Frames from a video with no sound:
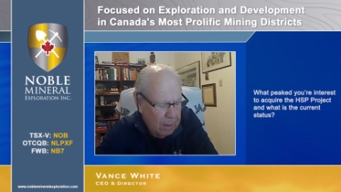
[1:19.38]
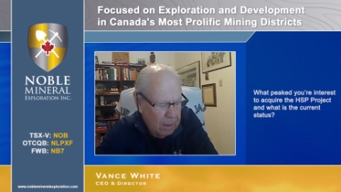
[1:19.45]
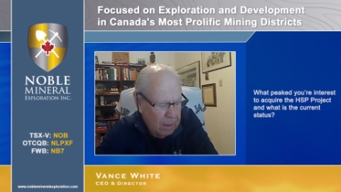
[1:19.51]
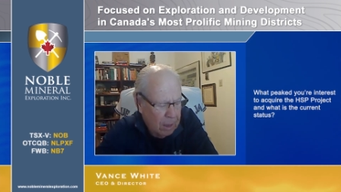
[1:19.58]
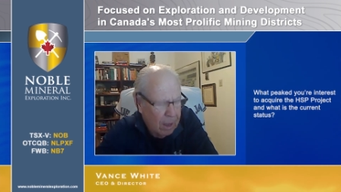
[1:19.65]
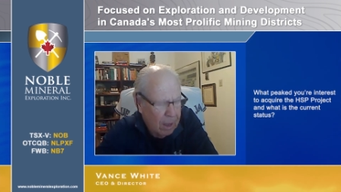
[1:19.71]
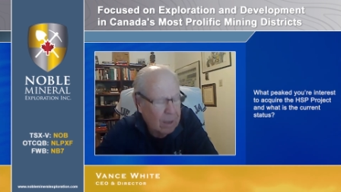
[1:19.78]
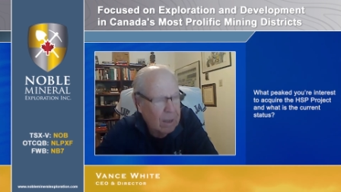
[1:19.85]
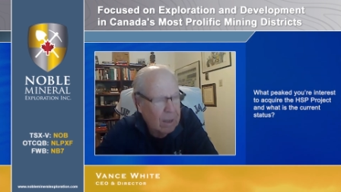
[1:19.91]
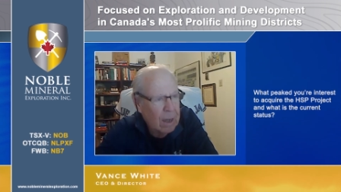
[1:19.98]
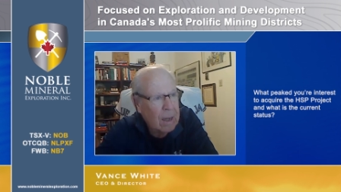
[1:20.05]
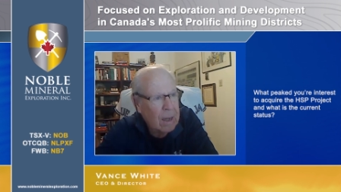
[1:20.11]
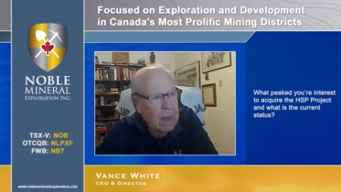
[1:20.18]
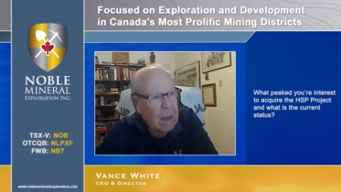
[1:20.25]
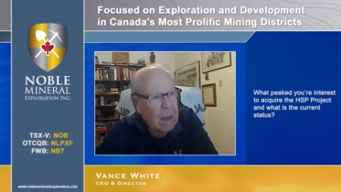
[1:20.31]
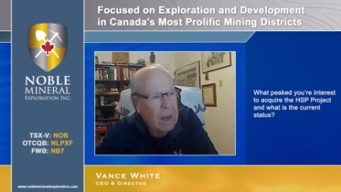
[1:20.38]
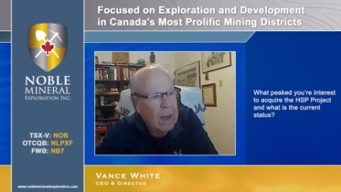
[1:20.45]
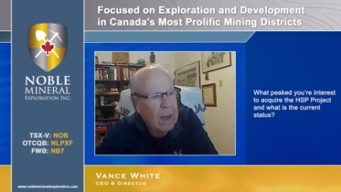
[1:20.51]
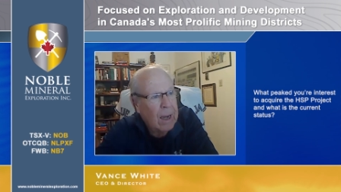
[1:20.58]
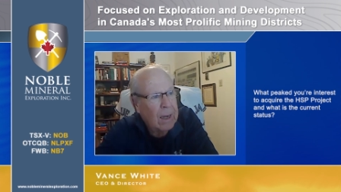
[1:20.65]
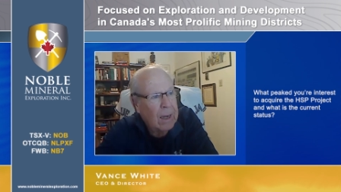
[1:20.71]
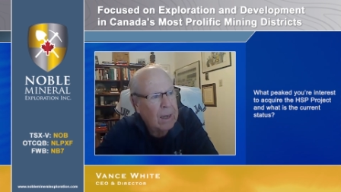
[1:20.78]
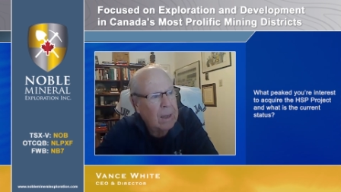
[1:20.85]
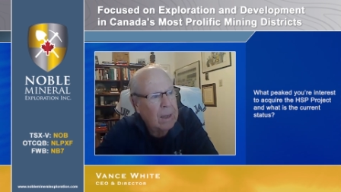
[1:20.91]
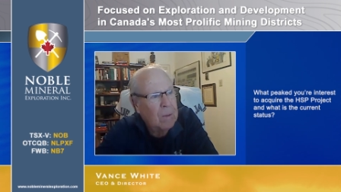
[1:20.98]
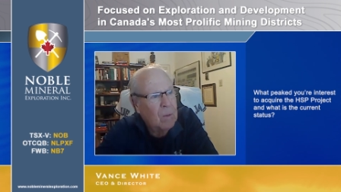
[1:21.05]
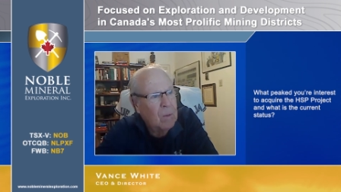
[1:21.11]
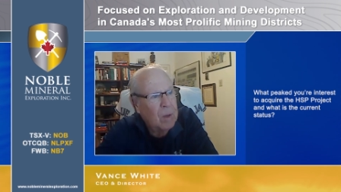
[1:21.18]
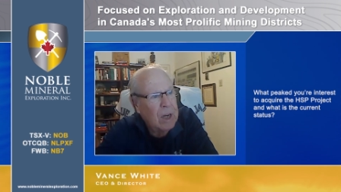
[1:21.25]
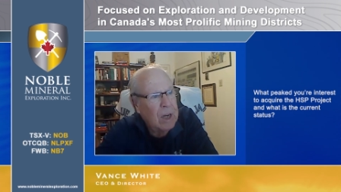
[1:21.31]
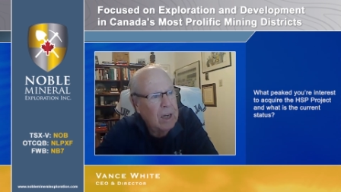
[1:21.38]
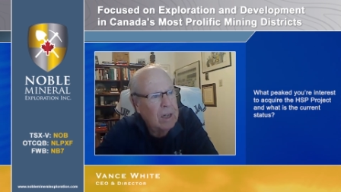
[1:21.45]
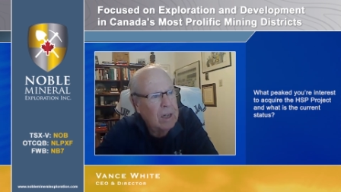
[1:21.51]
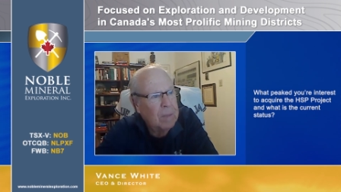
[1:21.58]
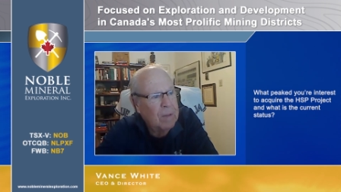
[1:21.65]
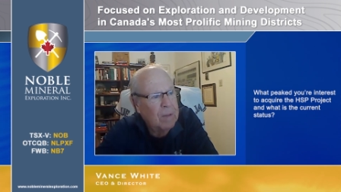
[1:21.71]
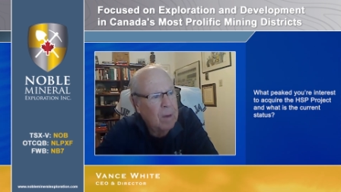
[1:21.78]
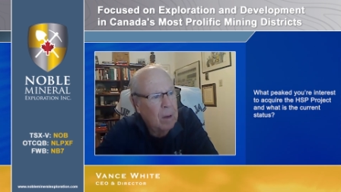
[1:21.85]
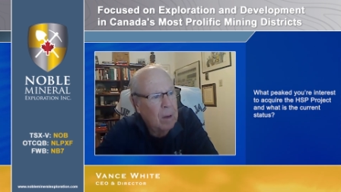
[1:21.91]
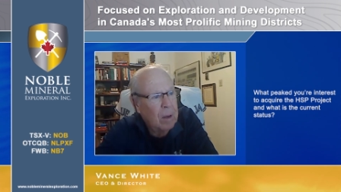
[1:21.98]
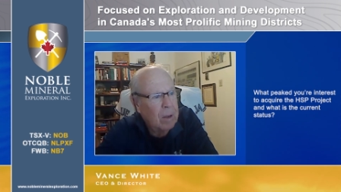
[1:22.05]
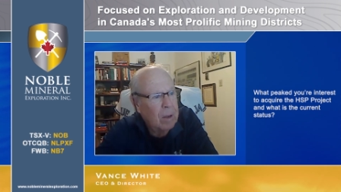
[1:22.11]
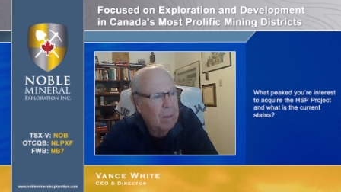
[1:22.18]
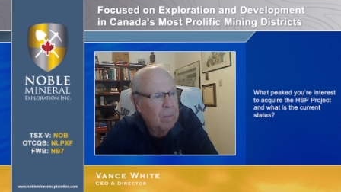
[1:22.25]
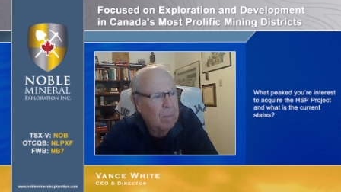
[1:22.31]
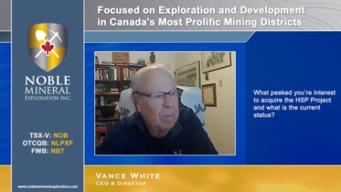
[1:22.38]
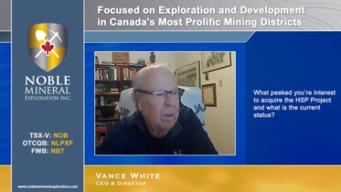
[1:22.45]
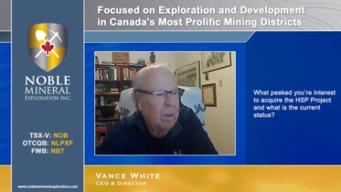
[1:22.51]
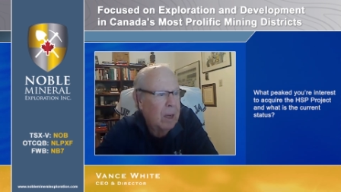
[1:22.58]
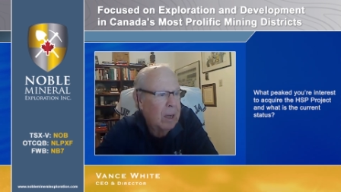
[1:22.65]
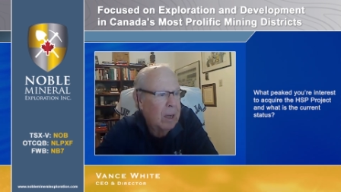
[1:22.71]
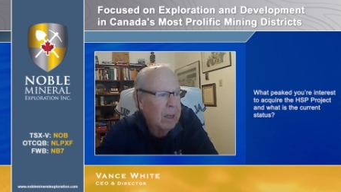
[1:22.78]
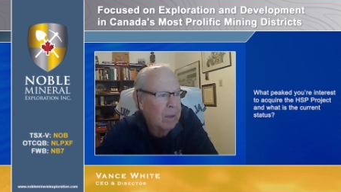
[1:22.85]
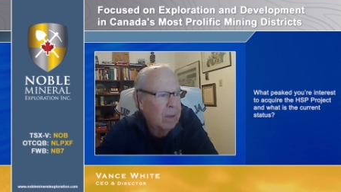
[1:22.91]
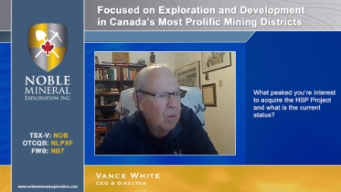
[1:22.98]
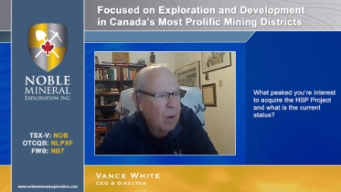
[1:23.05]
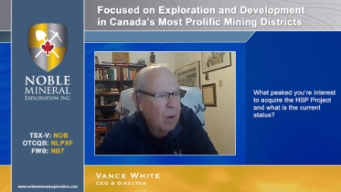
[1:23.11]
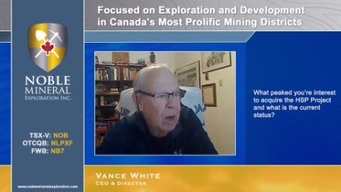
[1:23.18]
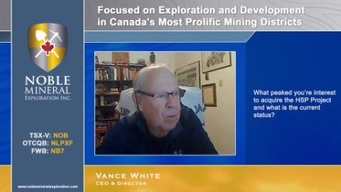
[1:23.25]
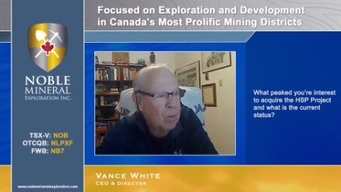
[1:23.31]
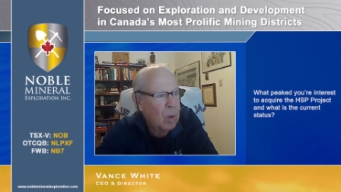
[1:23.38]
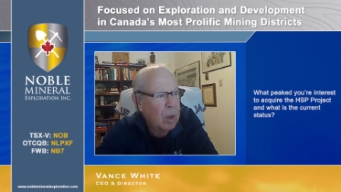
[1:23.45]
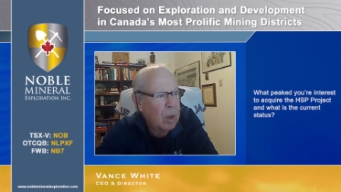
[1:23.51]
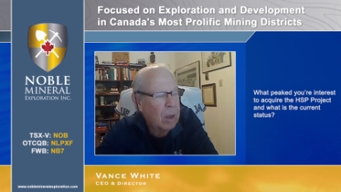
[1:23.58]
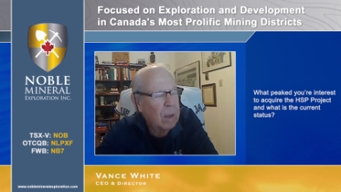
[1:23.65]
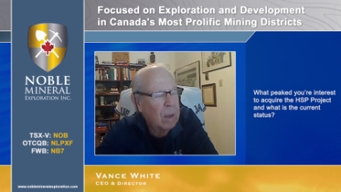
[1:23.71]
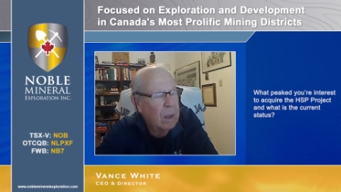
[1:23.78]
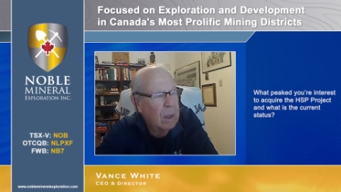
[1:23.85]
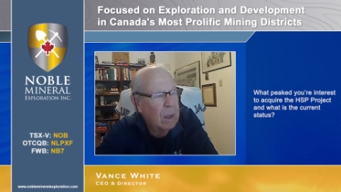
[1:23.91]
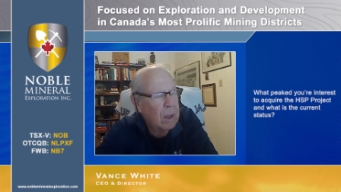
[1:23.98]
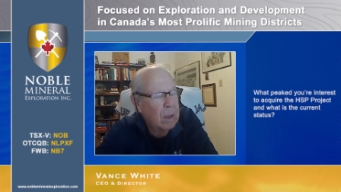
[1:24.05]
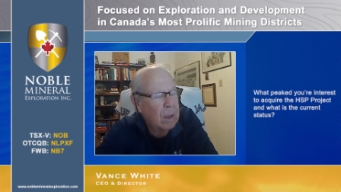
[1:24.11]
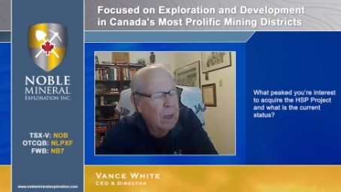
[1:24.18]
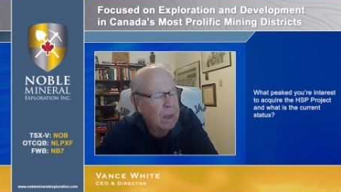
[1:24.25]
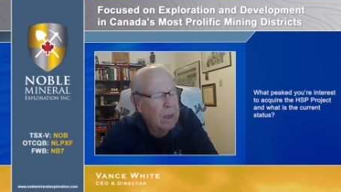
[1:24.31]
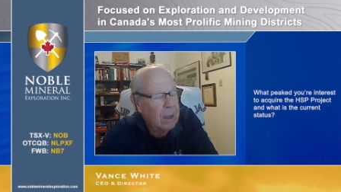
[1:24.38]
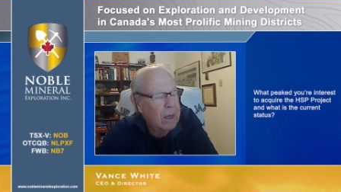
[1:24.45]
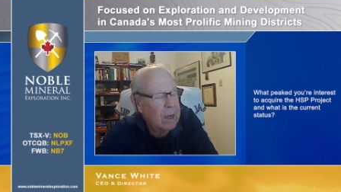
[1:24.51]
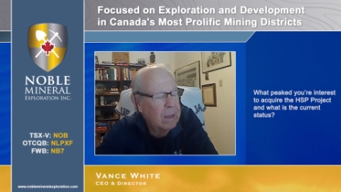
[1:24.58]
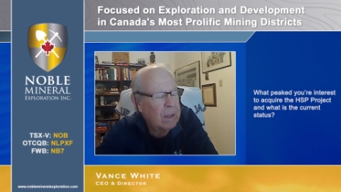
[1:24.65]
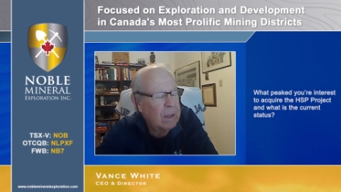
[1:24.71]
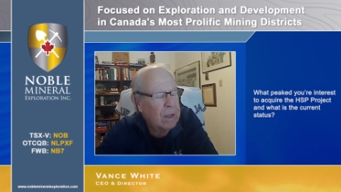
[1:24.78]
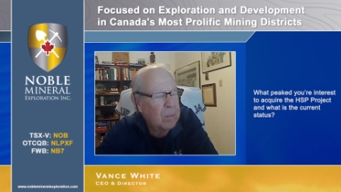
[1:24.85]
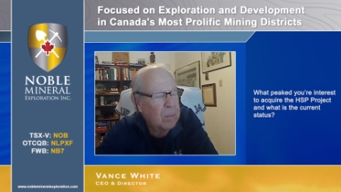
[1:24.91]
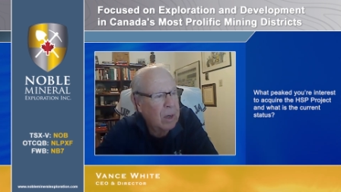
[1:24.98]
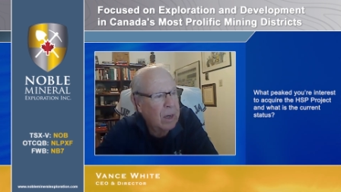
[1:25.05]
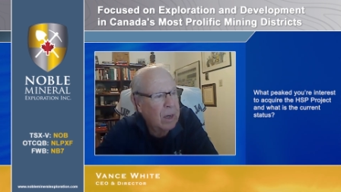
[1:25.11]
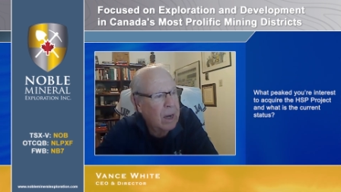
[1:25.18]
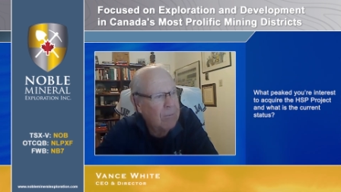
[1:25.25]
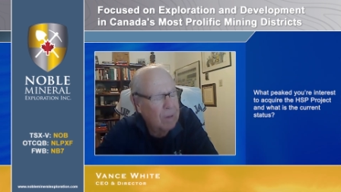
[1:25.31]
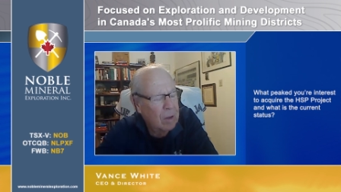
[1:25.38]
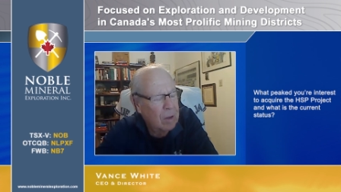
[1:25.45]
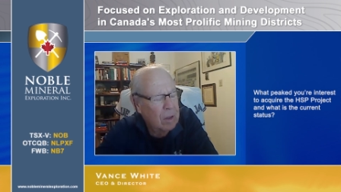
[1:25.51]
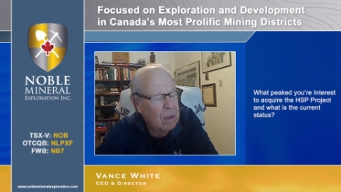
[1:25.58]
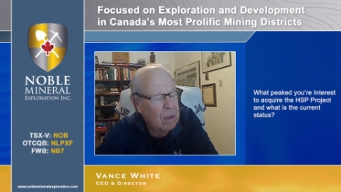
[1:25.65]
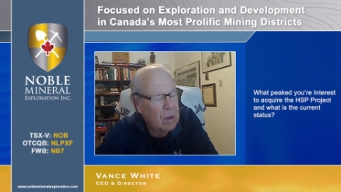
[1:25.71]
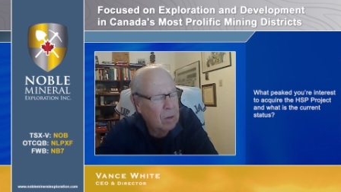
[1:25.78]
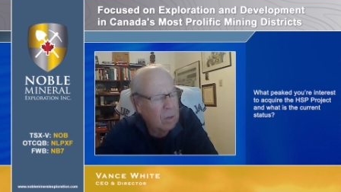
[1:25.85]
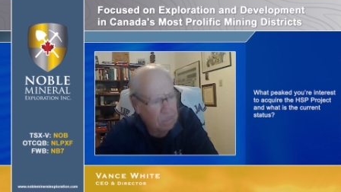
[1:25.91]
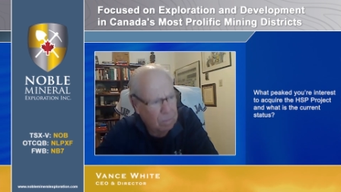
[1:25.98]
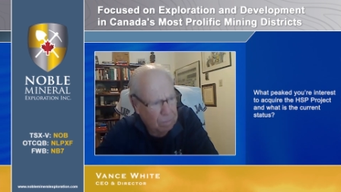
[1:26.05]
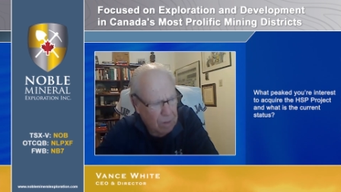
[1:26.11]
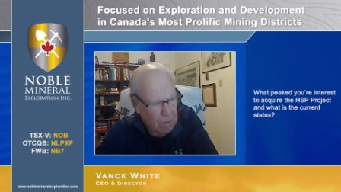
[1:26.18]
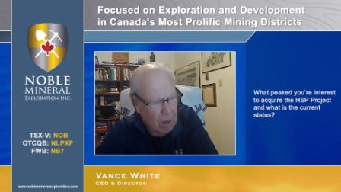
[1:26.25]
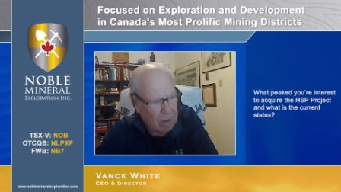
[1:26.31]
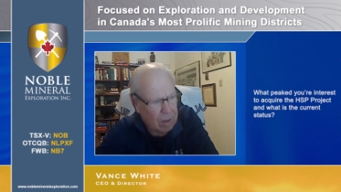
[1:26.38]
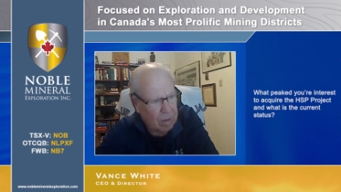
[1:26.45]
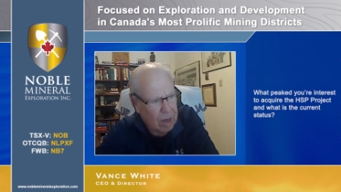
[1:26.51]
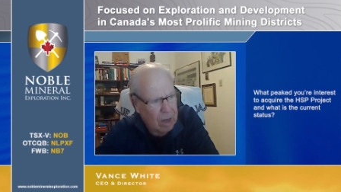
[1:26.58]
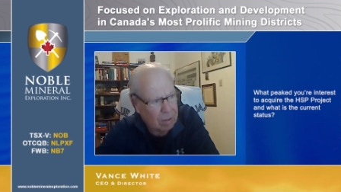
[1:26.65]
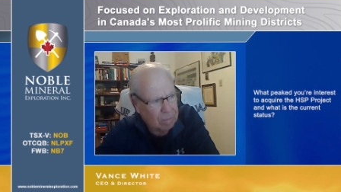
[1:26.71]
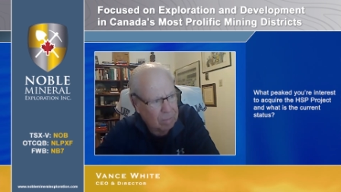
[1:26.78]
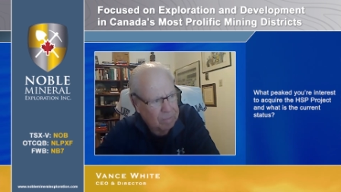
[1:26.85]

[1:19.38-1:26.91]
target and would need to be followed up by groundwork, likely in the spring after the snow's out of there